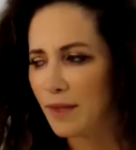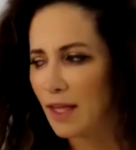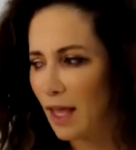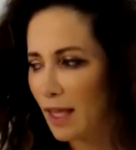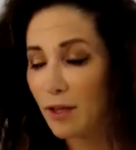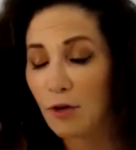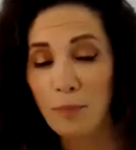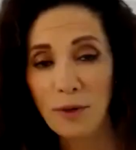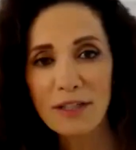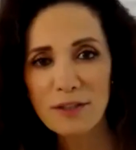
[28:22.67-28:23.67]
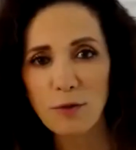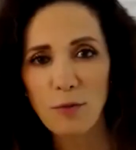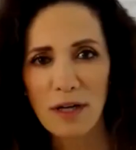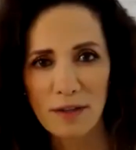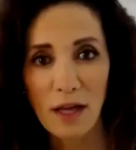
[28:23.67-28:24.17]
It compares to
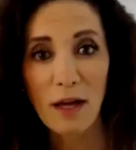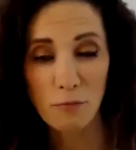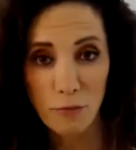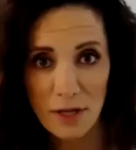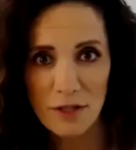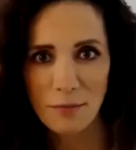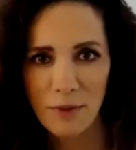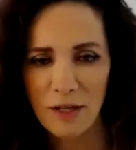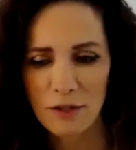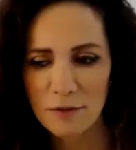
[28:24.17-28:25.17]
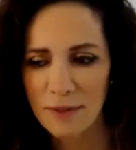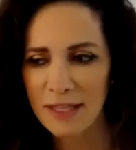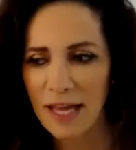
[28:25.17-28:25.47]
what Richard, my husband,